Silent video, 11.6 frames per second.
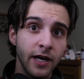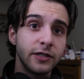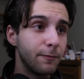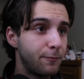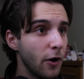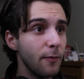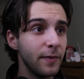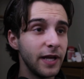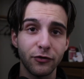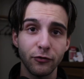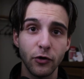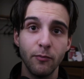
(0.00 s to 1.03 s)
to put me
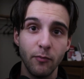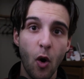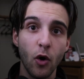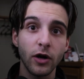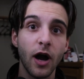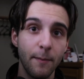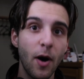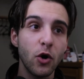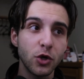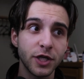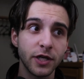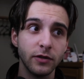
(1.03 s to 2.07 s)
through more
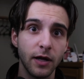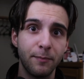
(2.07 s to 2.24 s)
emotional